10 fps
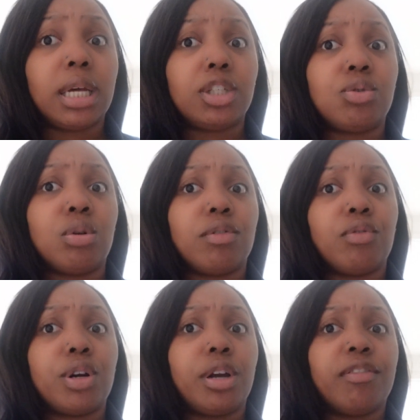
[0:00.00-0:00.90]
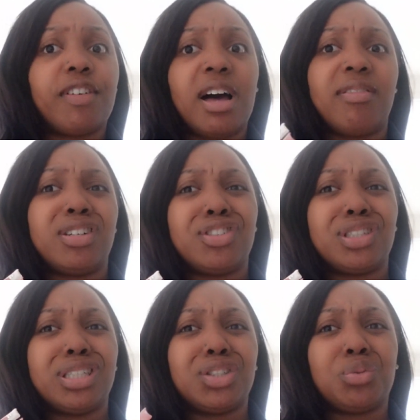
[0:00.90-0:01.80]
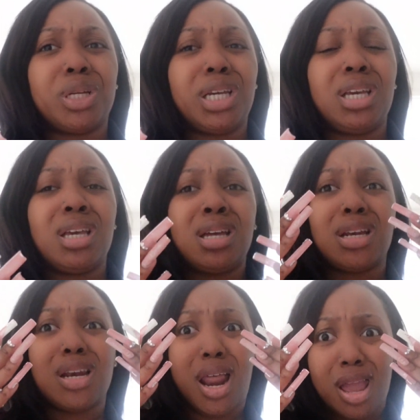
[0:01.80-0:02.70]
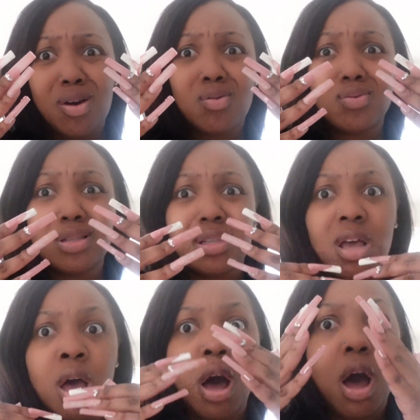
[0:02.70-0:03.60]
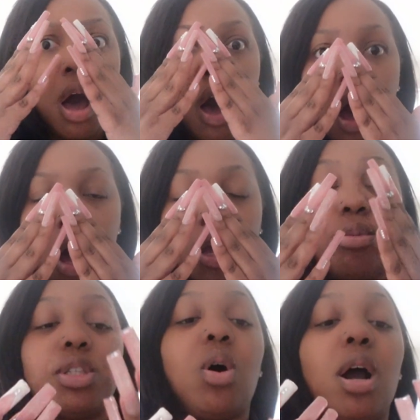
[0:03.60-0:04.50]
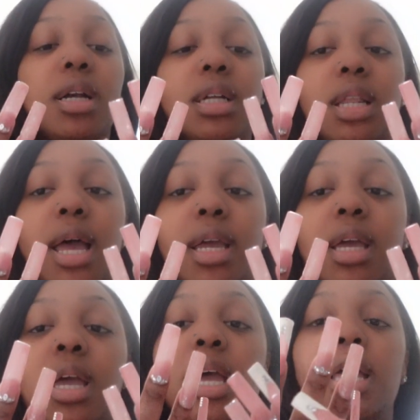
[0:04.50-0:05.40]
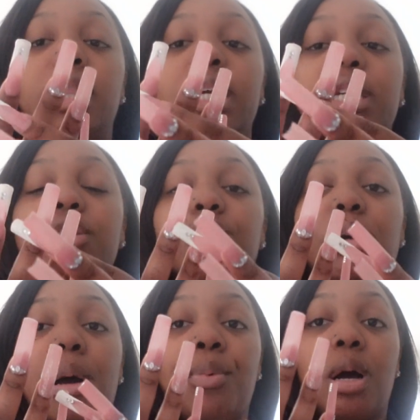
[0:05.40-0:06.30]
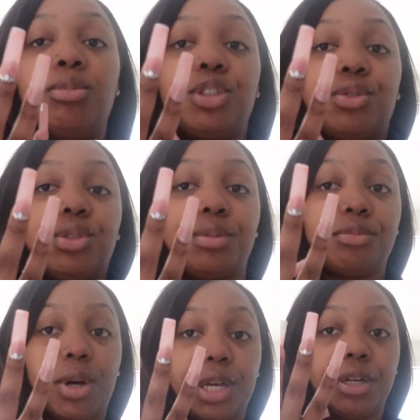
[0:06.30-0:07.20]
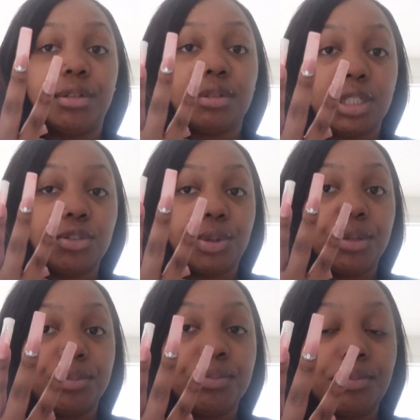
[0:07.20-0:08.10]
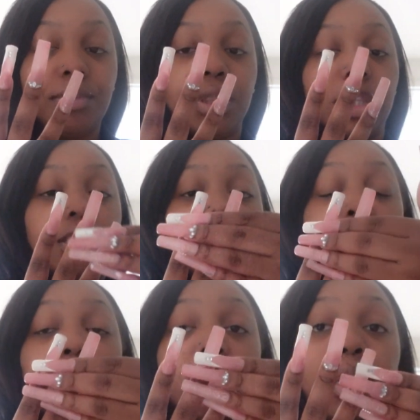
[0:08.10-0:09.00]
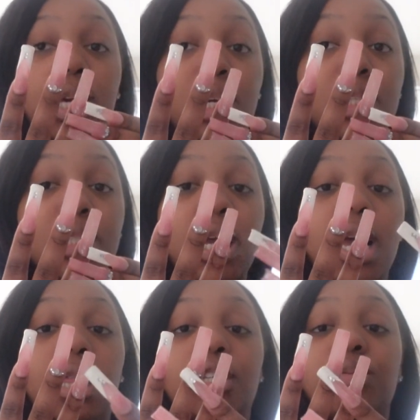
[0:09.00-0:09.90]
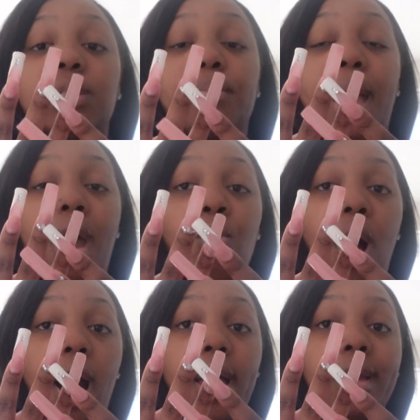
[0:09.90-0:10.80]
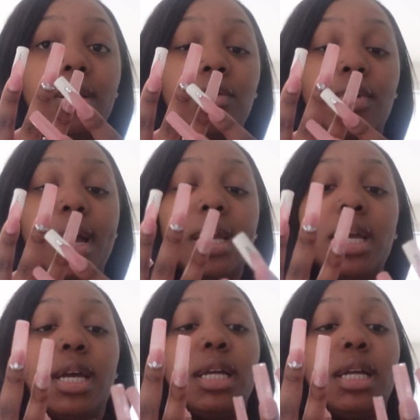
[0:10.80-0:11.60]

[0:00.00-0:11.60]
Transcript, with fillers: like two hundred forty or five hundred and twenty nails. It was so hard to like. These three are my problem children right here. These three these are my problem kids. This one's mad wide, right?